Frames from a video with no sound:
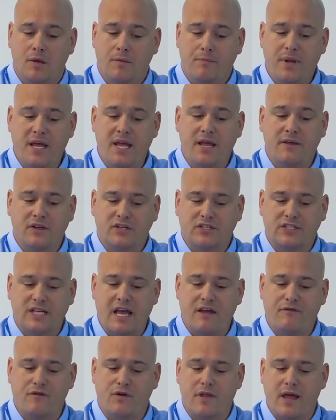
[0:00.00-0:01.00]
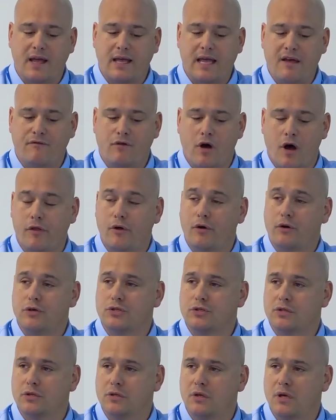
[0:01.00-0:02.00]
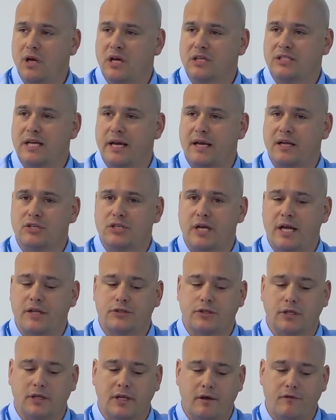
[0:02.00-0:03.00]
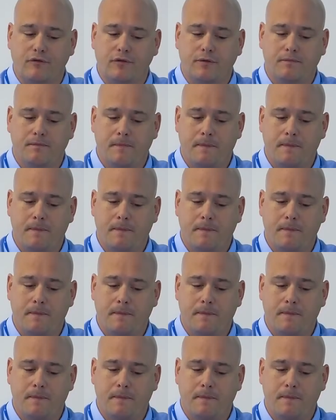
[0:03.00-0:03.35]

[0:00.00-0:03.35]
being the savior that gave others a second chance to live.